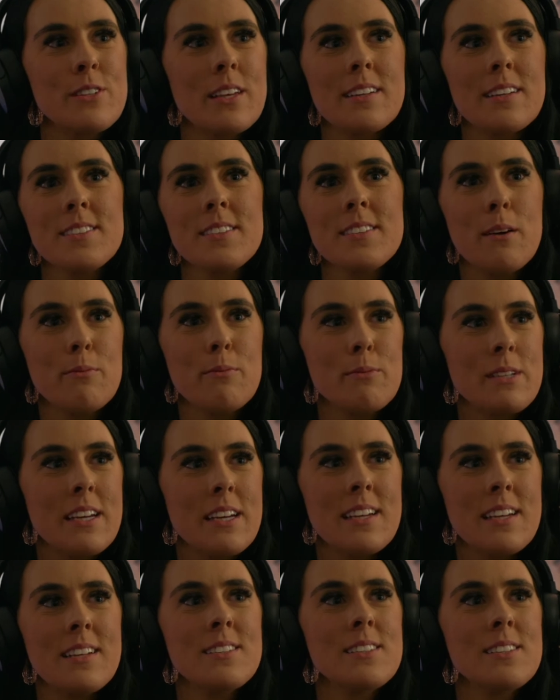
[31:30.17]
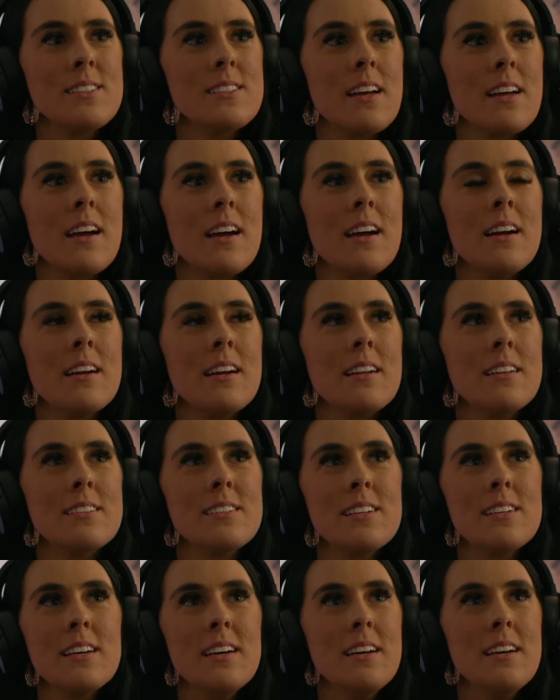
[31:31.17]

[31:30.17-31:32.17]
acceptance, and